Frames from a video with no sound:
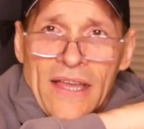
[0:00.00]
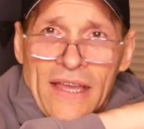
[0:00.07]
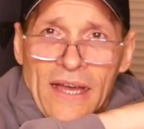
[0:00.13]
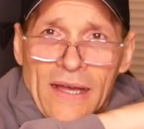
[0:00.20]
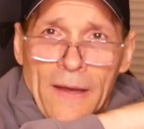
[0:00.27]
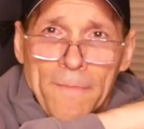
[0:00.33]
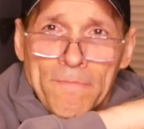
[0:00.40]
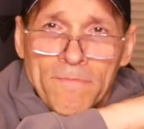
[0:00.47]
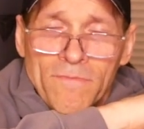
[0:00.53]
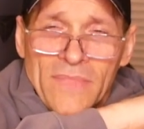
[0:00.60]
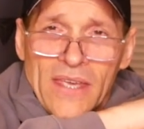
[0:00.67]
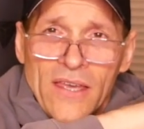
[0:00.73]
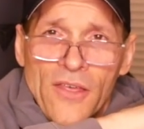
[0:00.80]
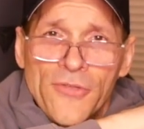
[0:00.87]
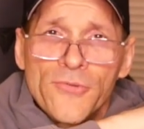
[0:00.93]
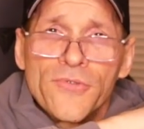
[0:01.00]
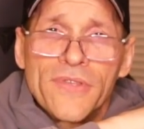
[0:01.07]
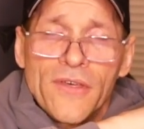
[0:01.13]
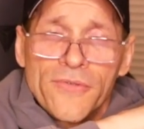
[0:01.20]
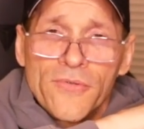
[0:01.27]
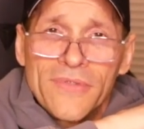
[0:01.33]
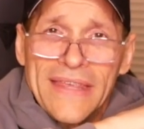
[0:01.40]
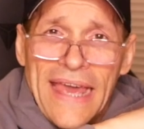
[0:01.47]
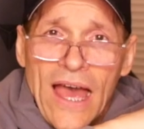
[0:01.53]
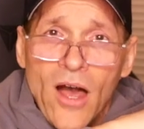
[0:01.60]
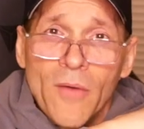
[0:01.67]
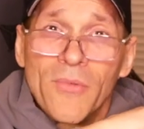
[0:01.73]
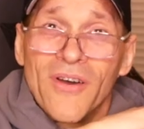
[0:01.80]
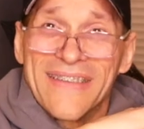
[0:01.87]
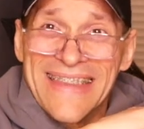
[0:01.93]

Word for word: um, through, the, through the elbow.